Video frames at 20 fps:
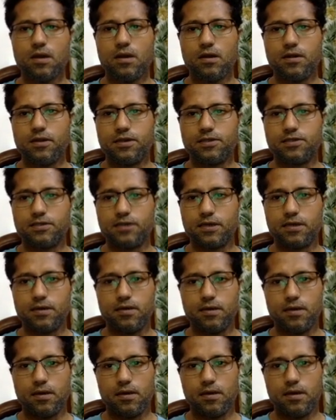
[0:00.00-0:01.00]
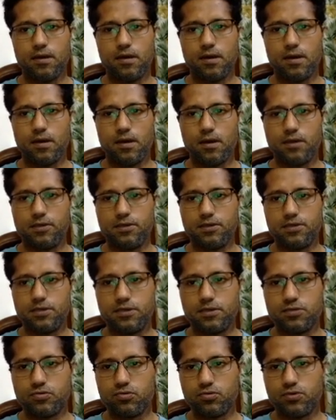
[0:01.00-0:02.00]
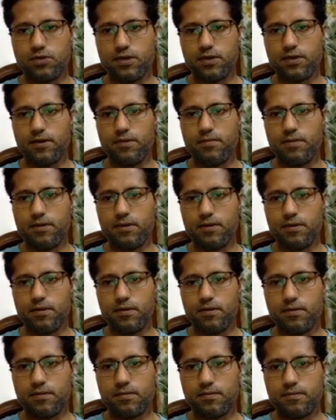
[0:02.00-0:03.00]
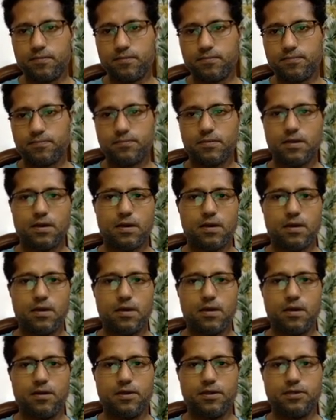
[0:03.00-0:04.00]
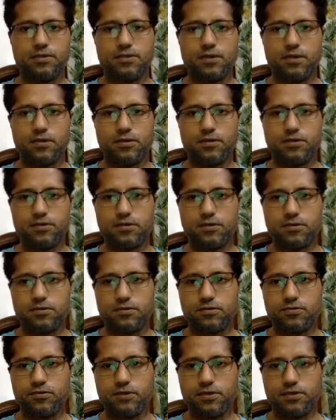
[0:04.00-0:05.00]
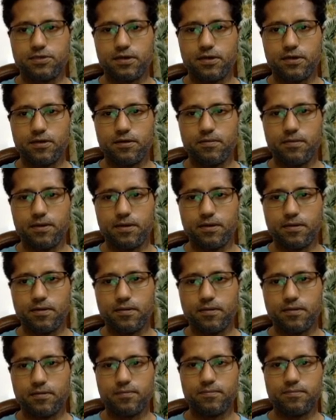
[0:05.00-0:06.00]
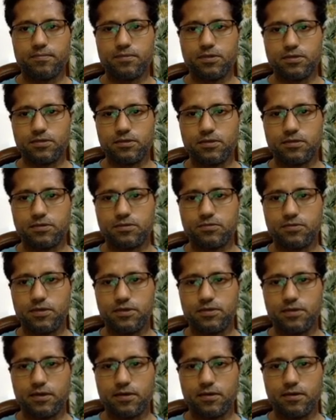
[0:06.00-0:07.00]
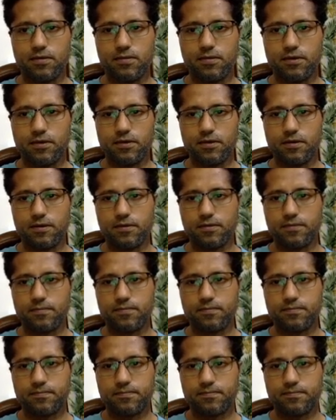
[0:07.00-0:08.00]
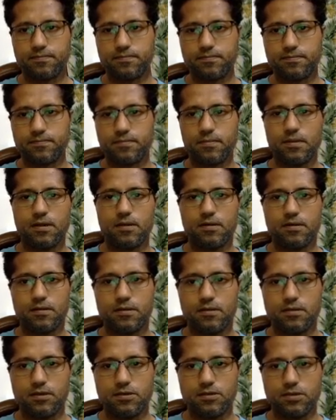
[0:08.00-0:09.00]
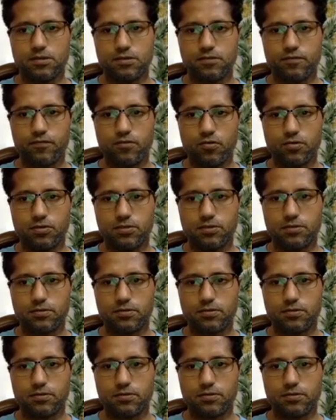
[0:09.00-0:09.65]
Let's say this is 2 centimeter, and let's say this is 3 centimeter. This is 3 centimeter. This is 4.